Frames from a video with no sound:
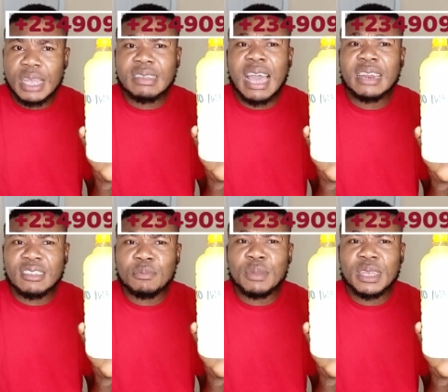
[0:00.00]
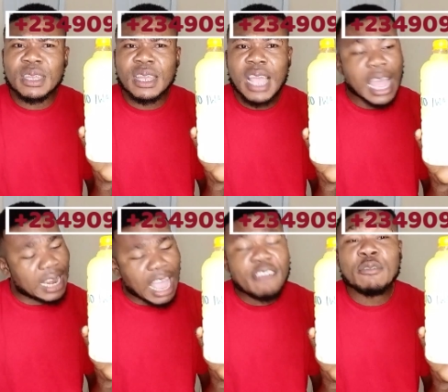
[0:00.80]
Yeah, that is me.
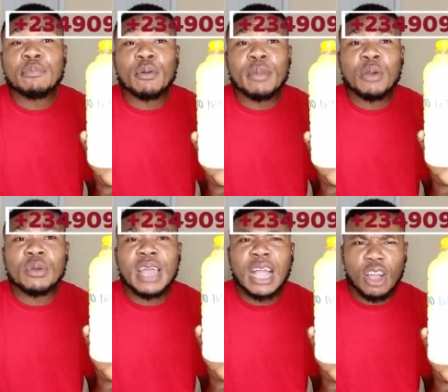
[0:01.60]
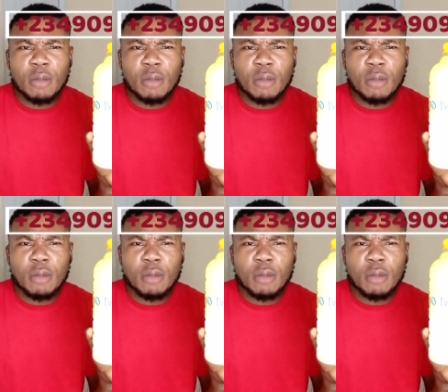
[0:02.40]
And they having problem with that.